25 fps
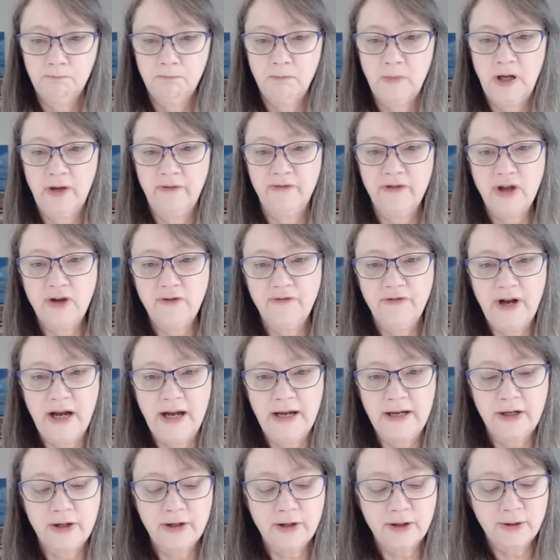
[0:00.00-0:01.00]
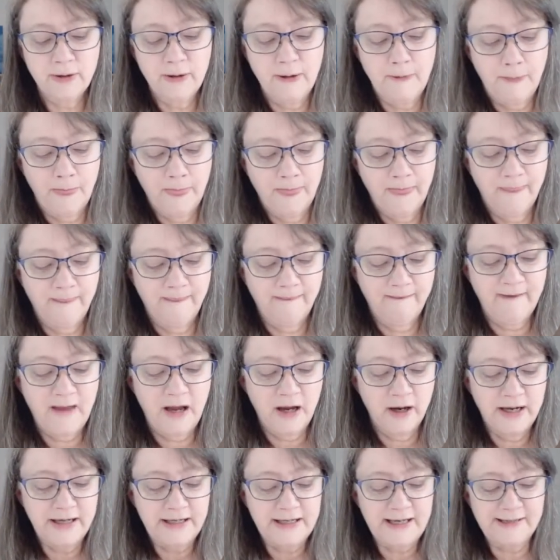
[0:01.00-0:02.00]
A viewfinder,
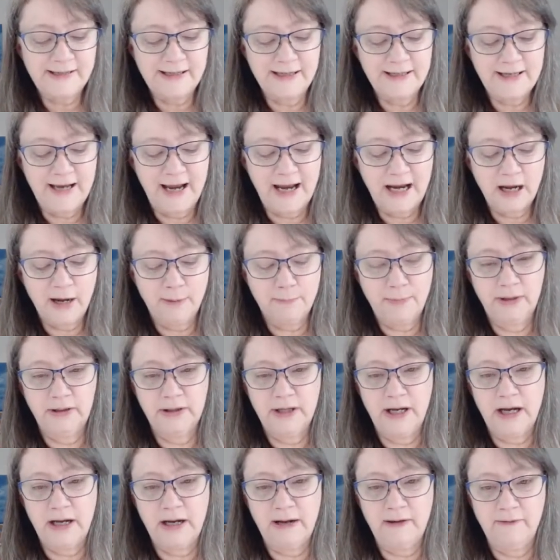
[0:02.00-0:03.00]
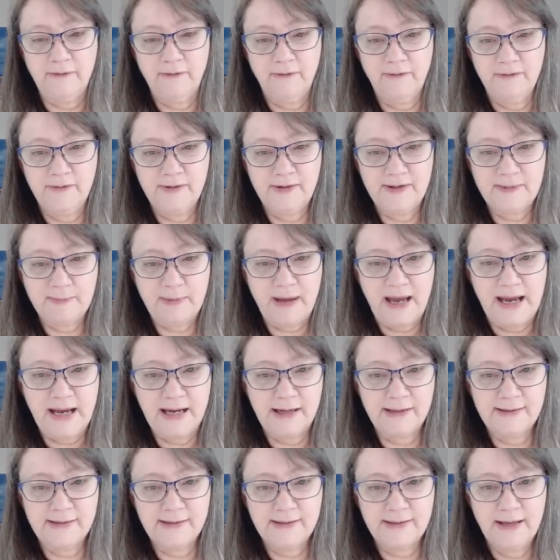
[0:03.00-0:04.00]
it doesn't take up a lot of
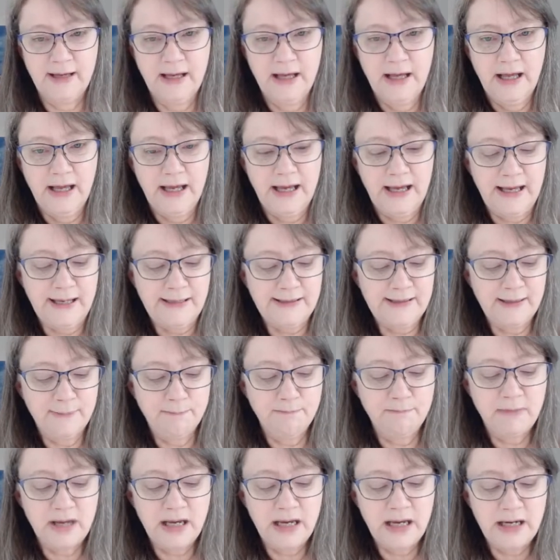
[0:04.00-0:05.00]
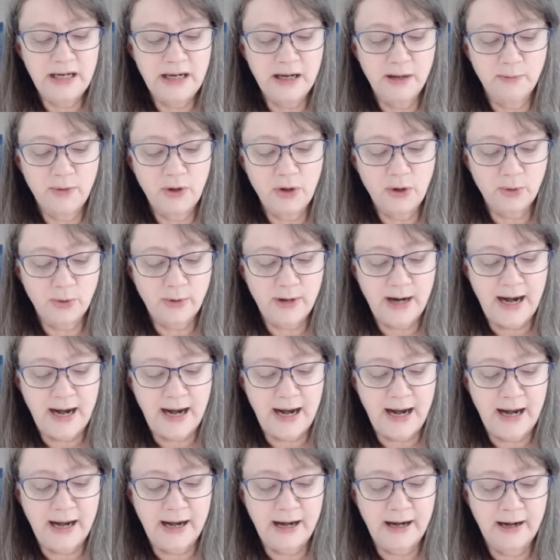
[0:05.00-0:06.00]
space. It's a medium
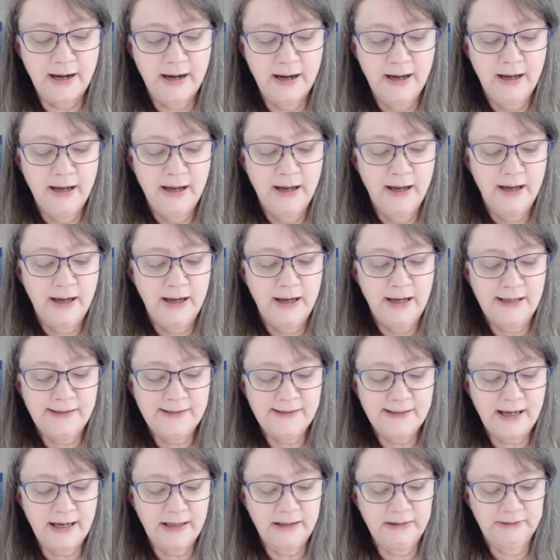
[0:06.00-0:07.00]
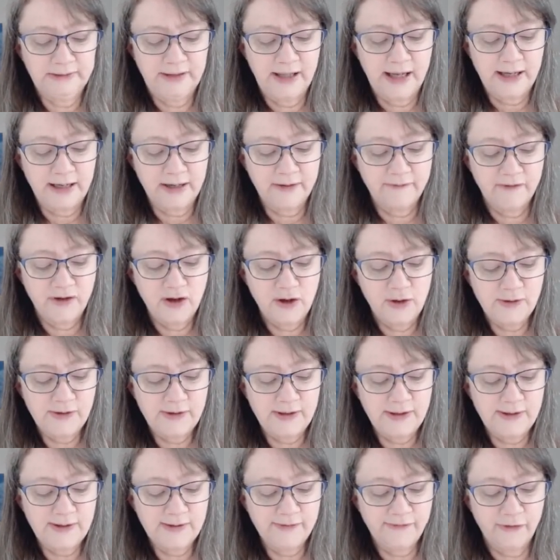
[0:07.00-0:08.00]
gray. It's got a lot of
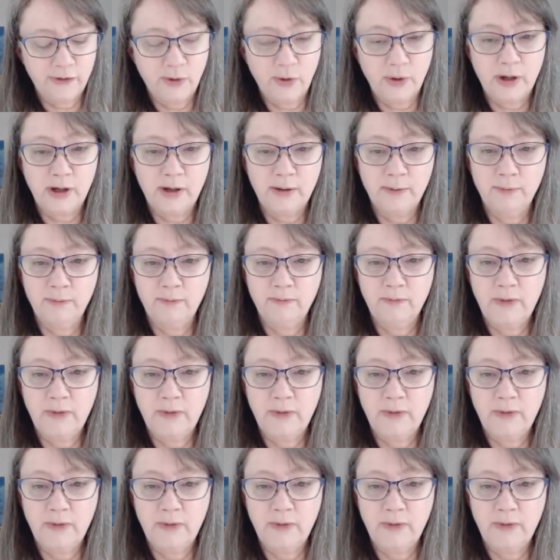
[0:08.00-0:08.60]
uses for